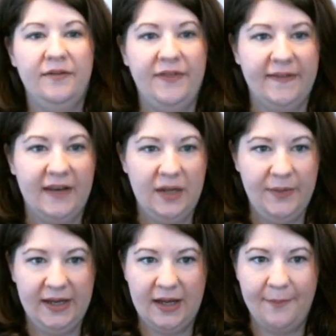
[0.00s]
of thing that I
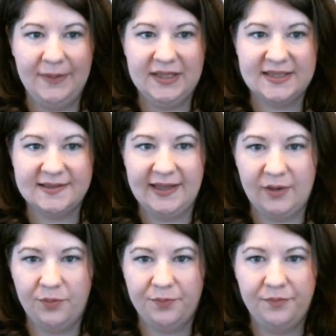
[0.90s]
pick up, but it's like
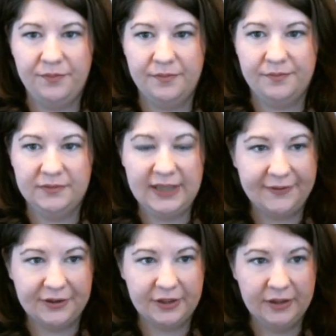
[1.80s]

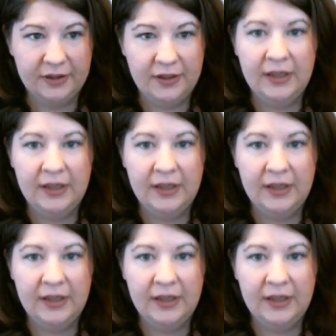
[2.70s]
leather